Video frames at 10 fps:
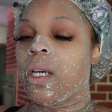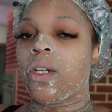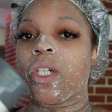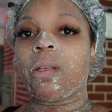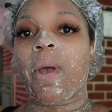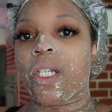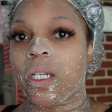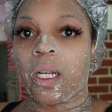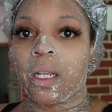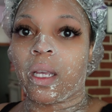just imagine
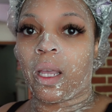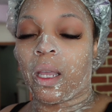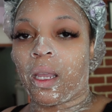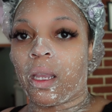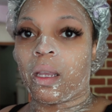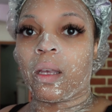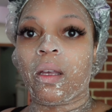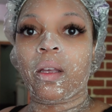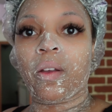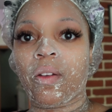getting a
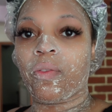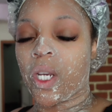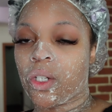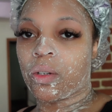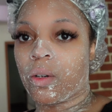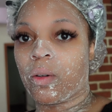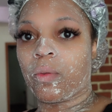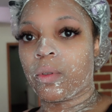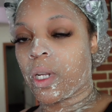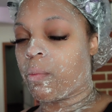
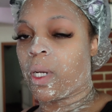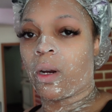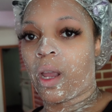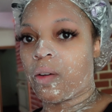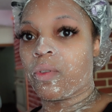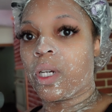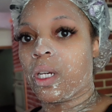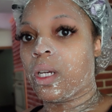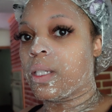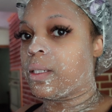facial damn near every
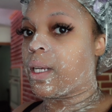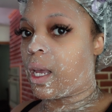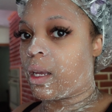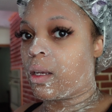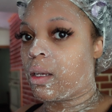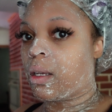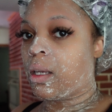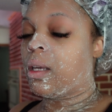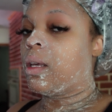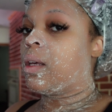day.
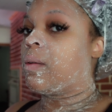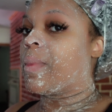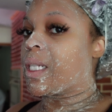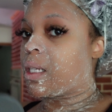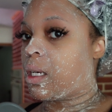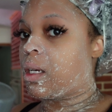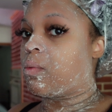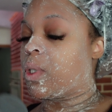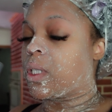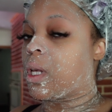My skin
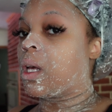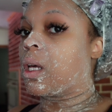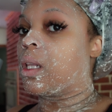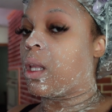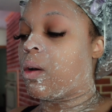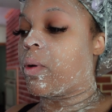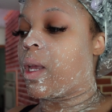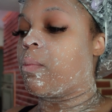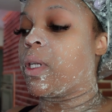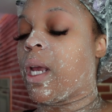was
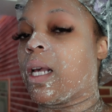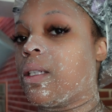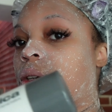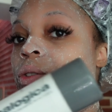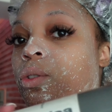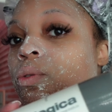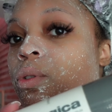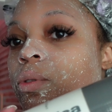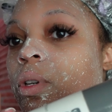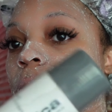glowing. But yeah, I still do
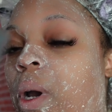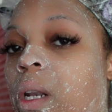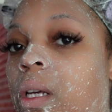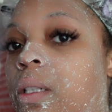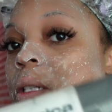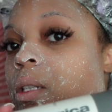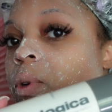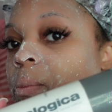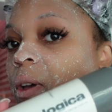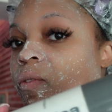use their products. This is one
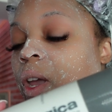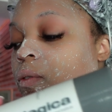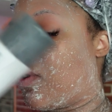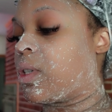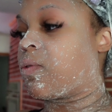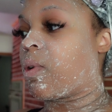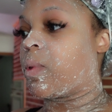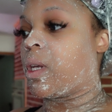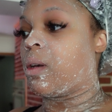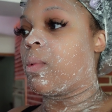of my favorites from
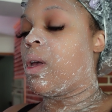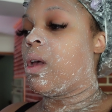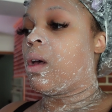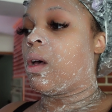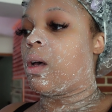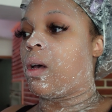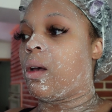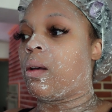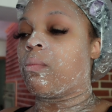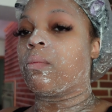them.
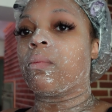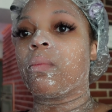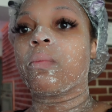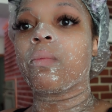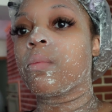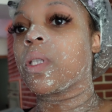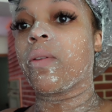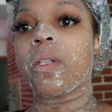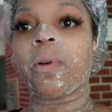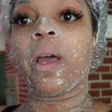Um, so
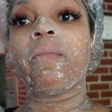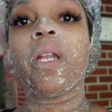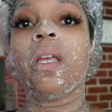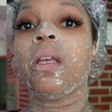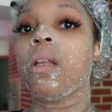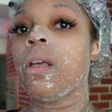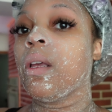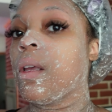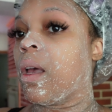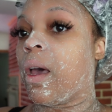that's what I have it in.
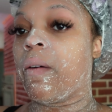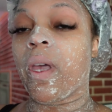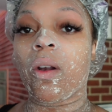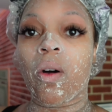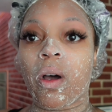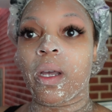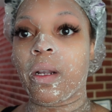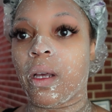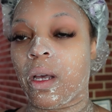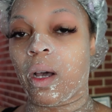I have that on.
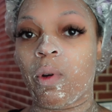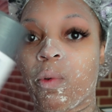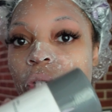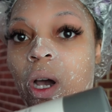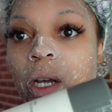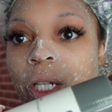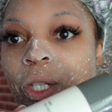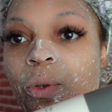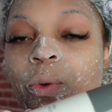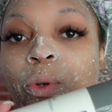Uh, we were taught in
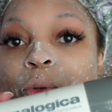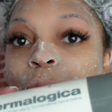school